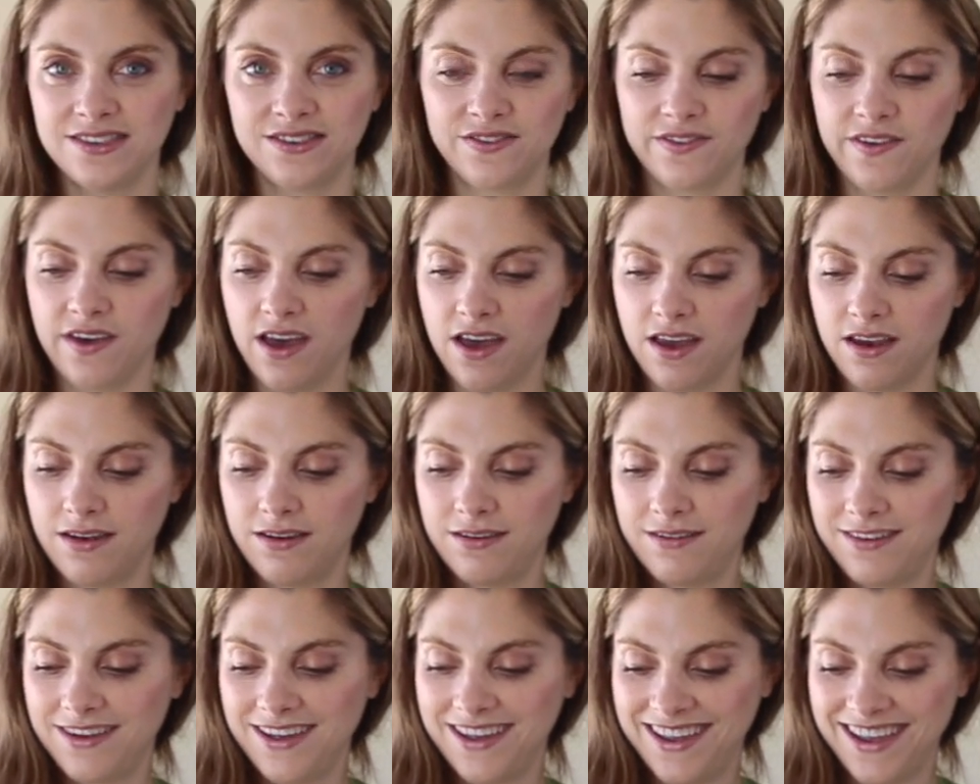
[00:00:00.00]
Fun.
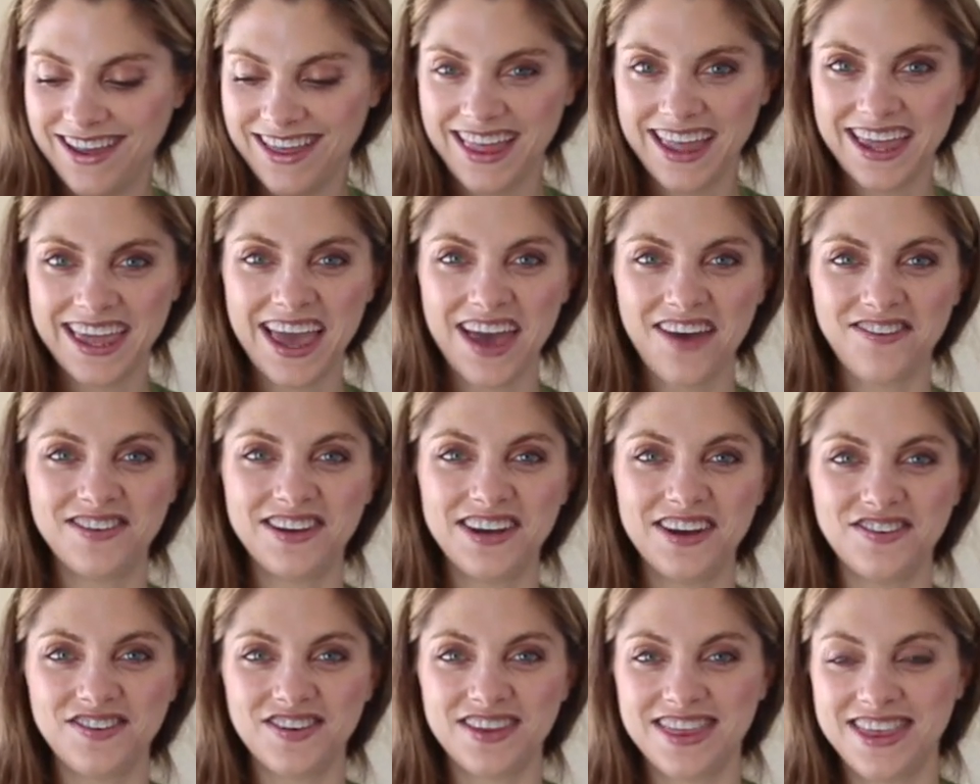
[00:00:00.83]
I like
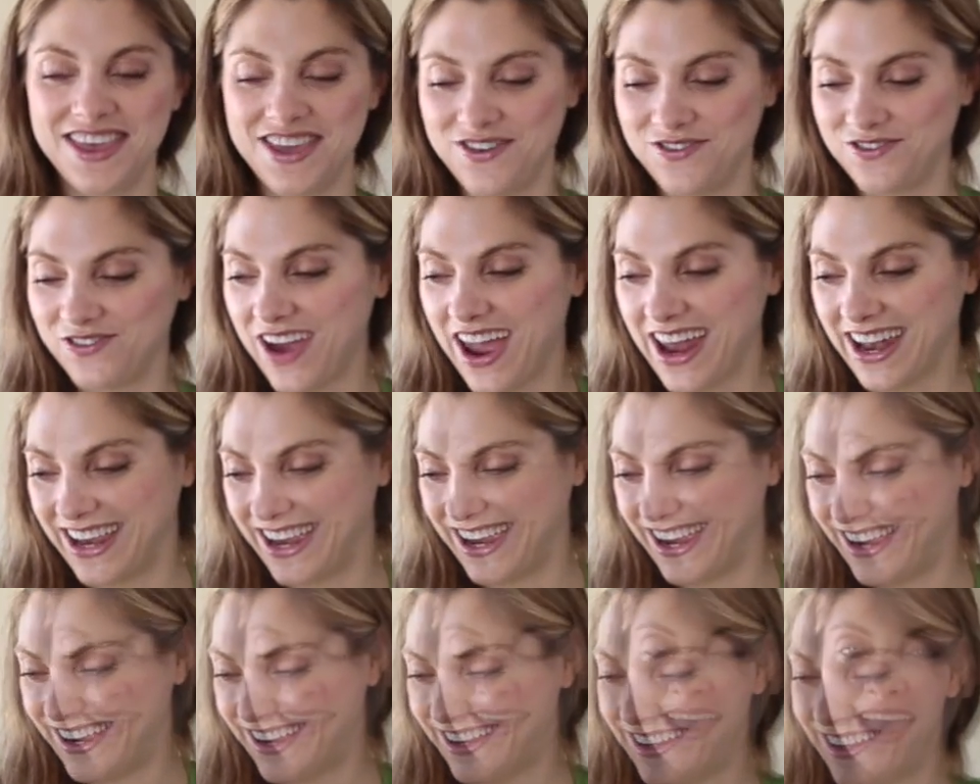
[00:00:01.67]
having everything
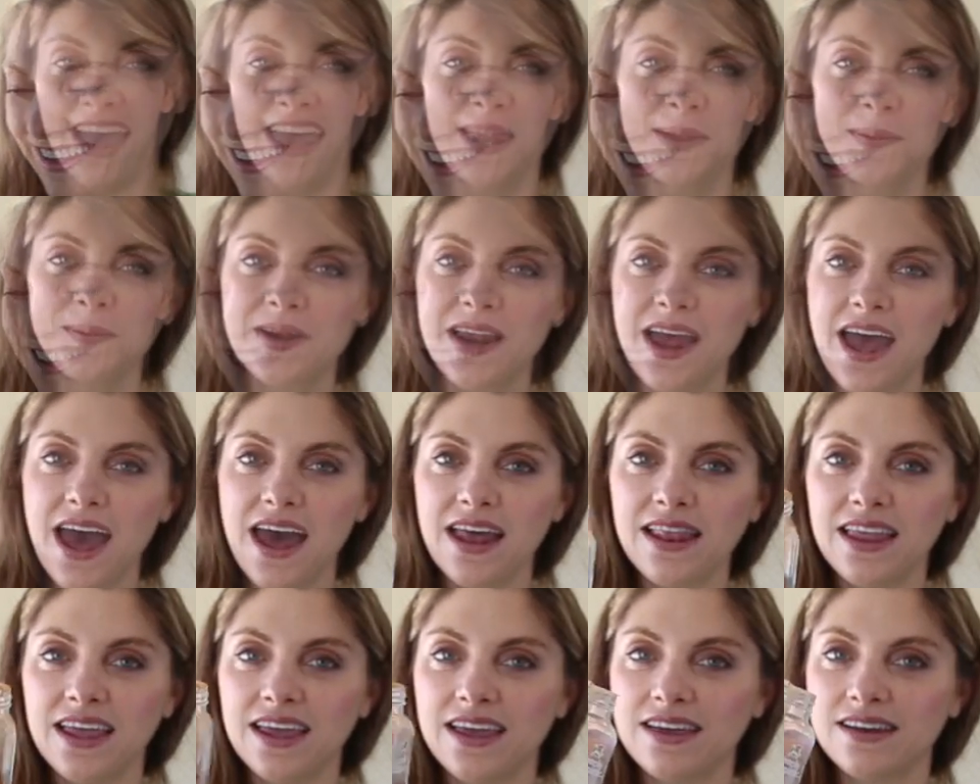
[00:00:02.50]
ready. And then I'm gonna
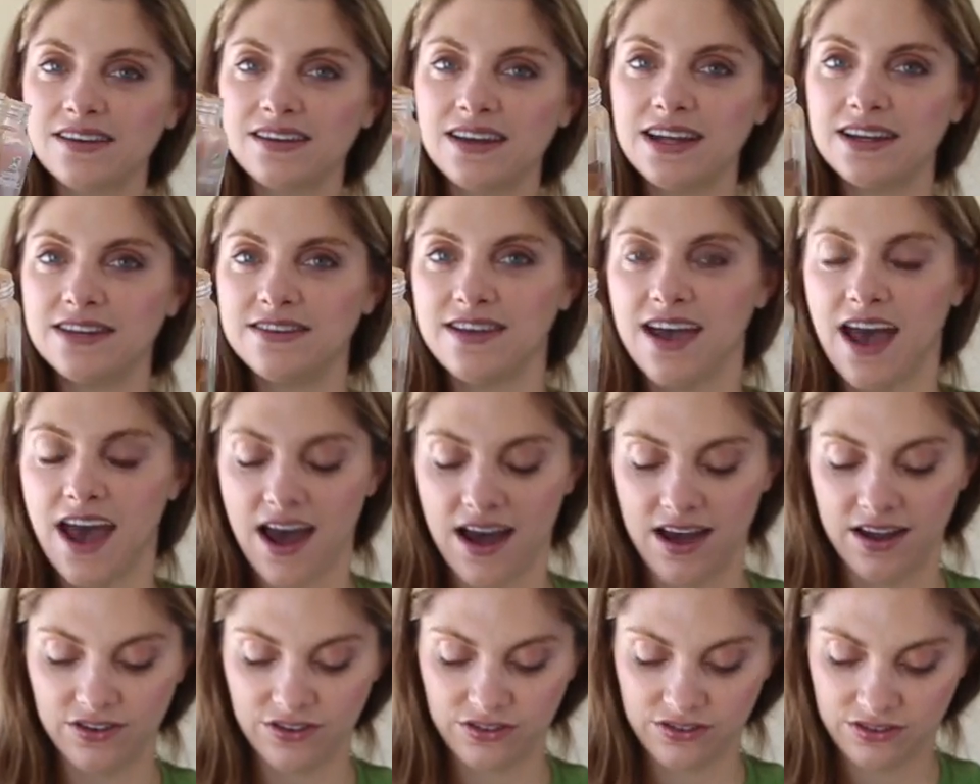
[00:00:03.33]
add like a
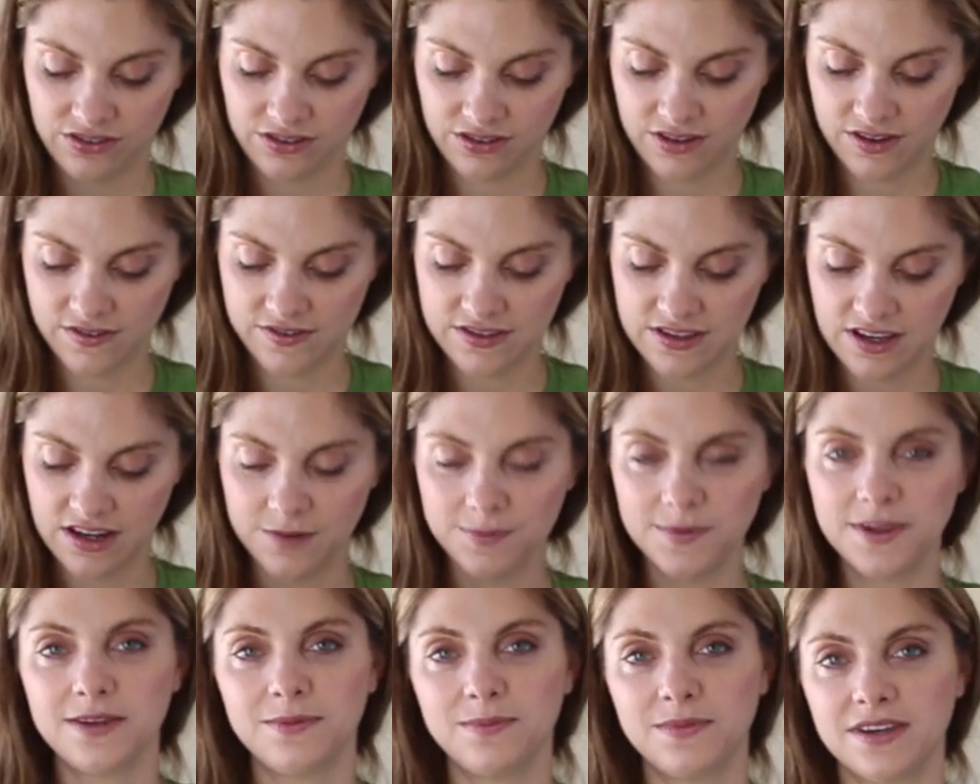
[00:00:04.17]
dash of
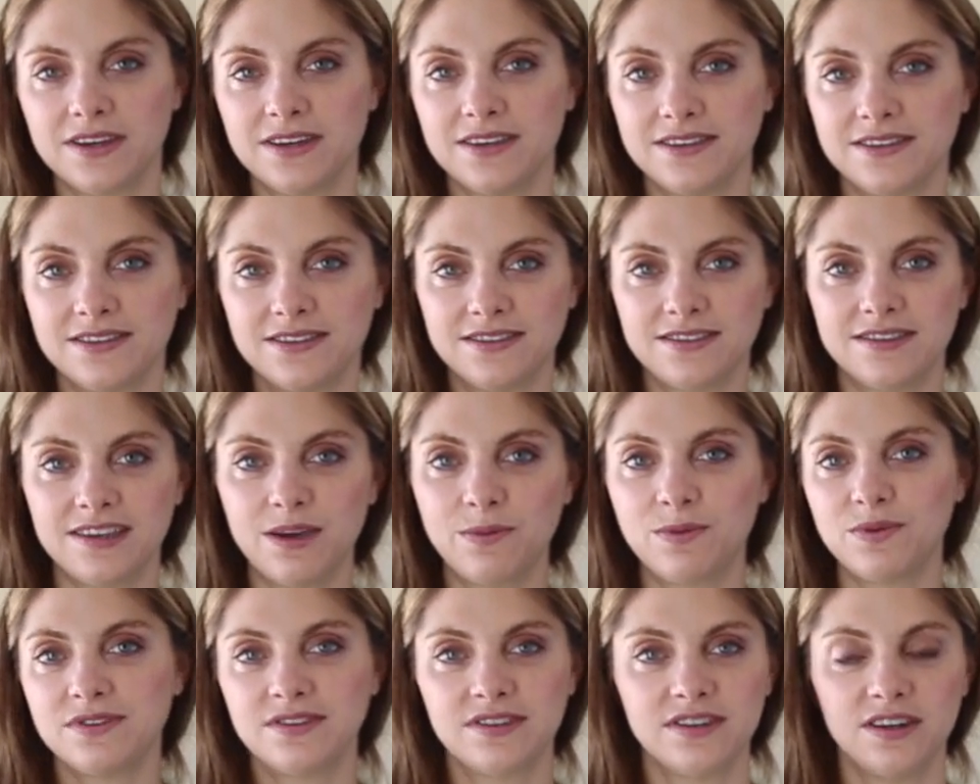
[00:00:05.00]
cinnamon because I
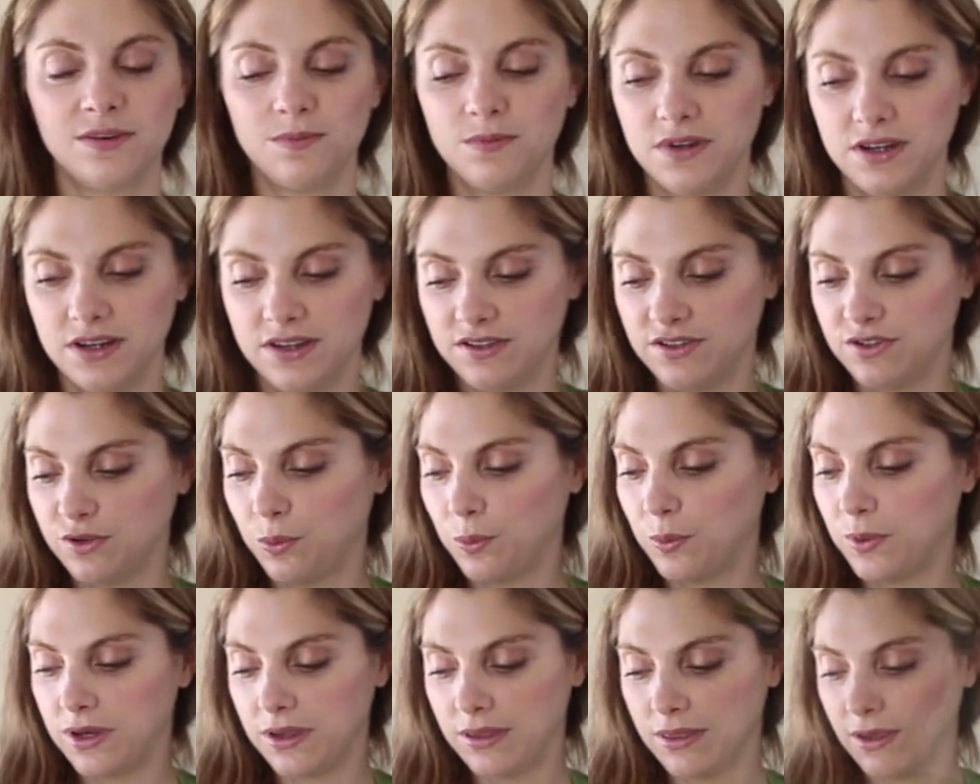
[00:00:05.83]
put cinnamon in so
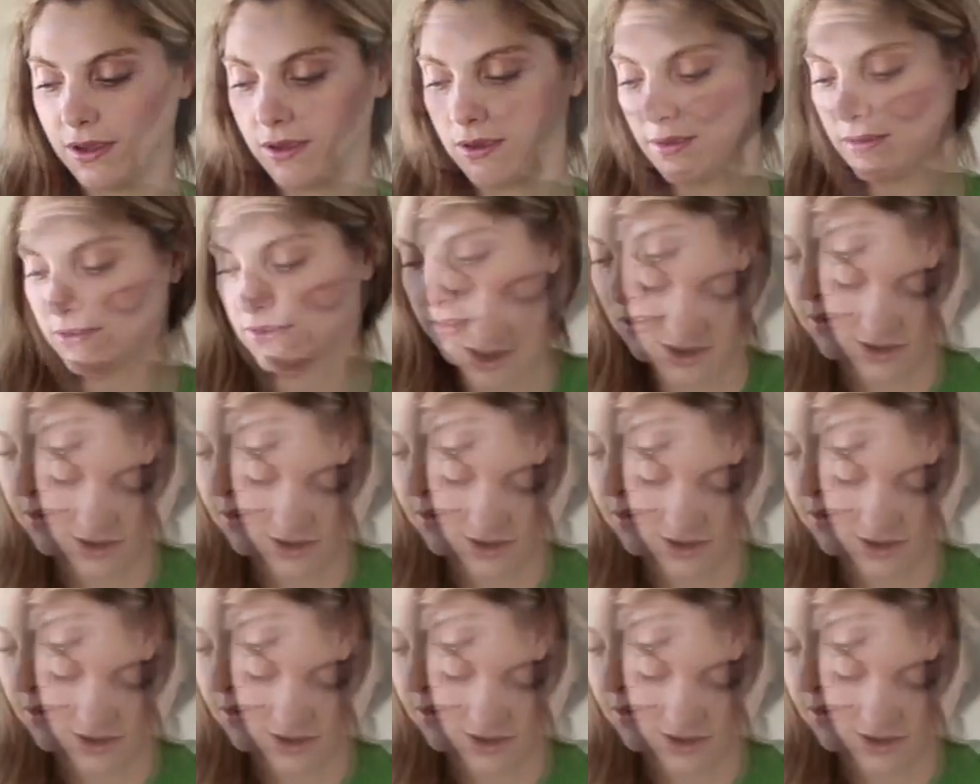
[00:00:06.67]
many things.